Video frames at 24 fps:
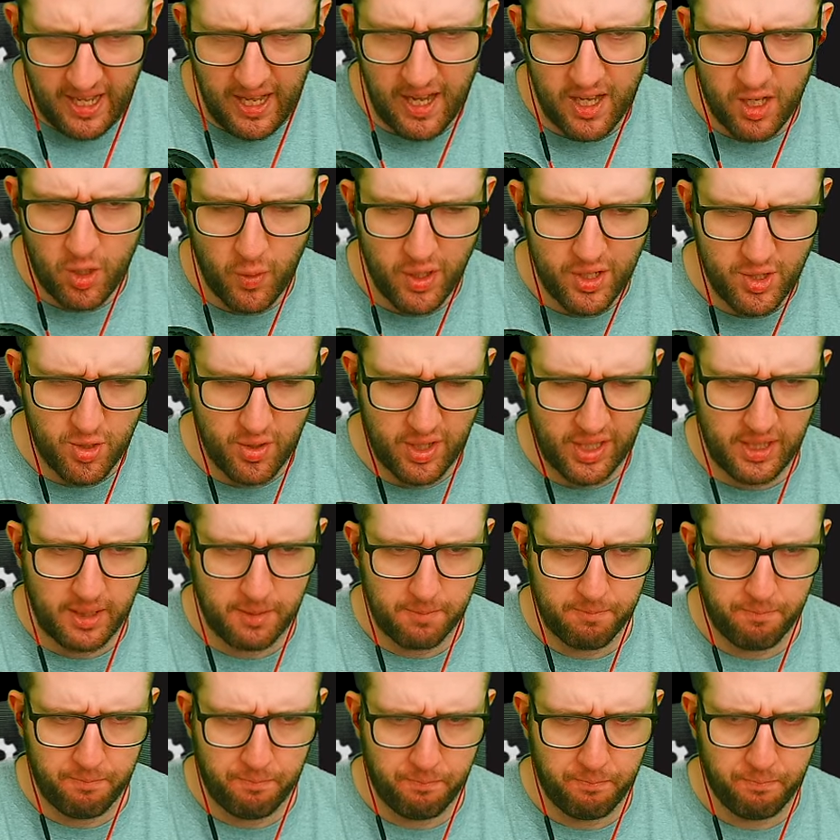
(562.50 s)
Quick drink.
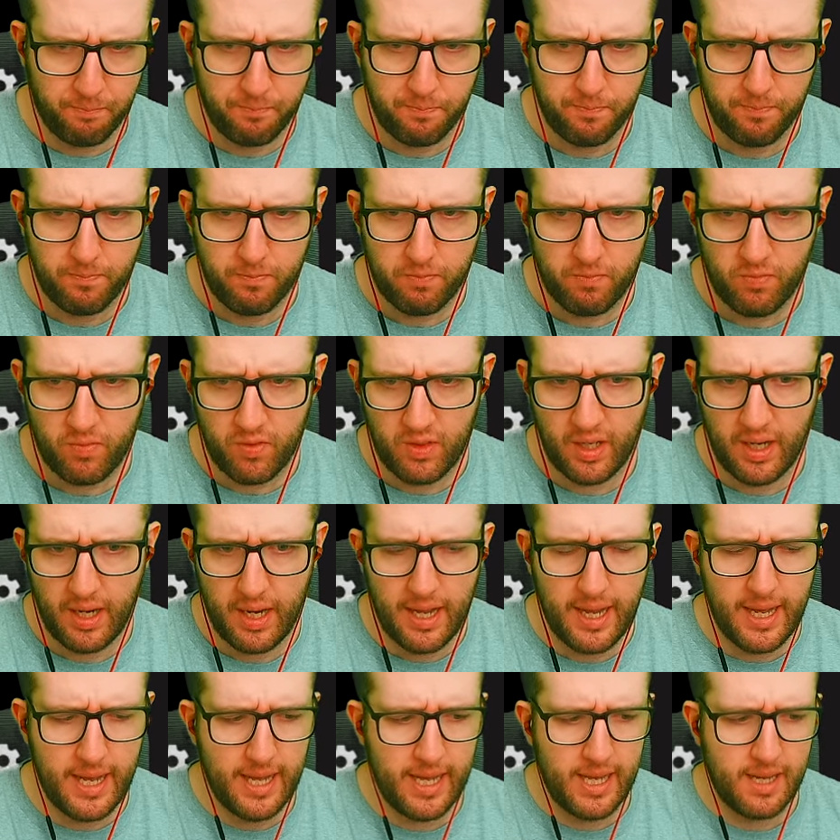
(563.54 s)

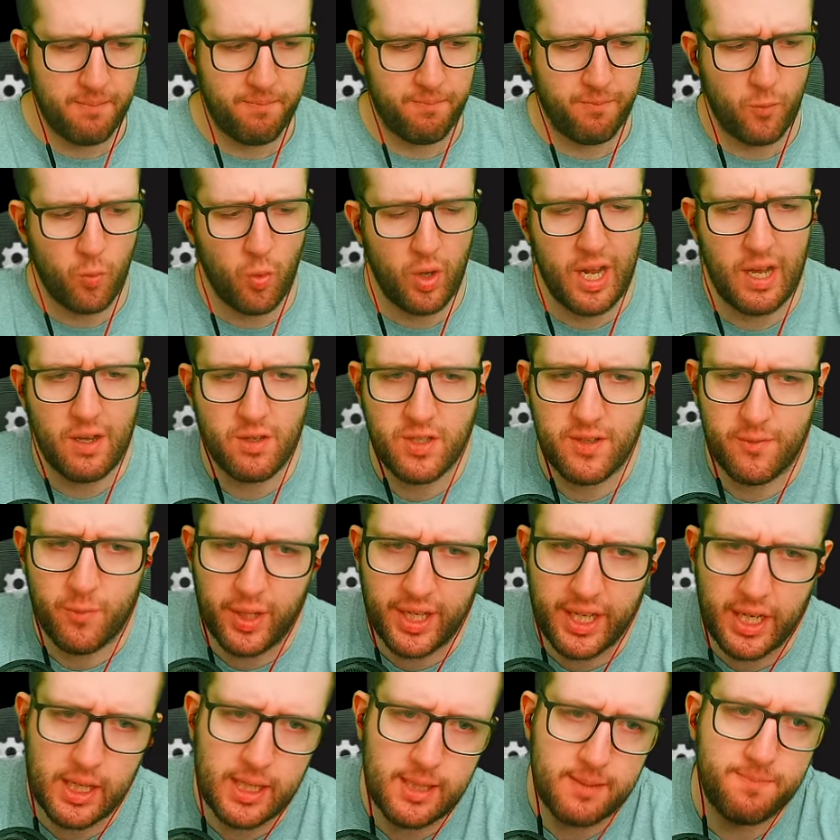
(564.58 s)
What else have we
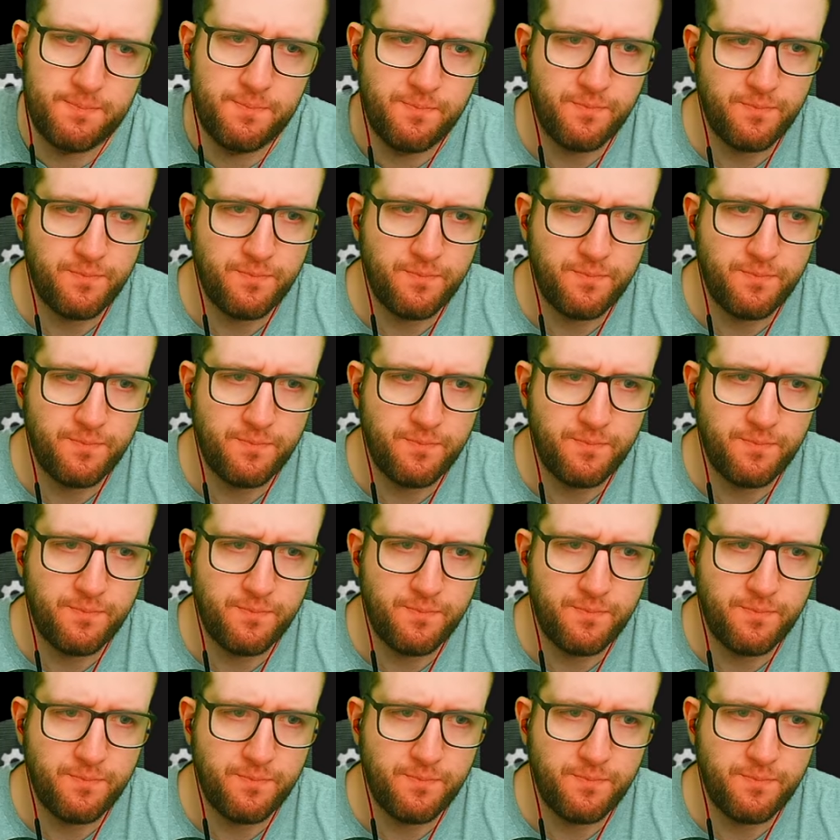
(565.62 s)
got?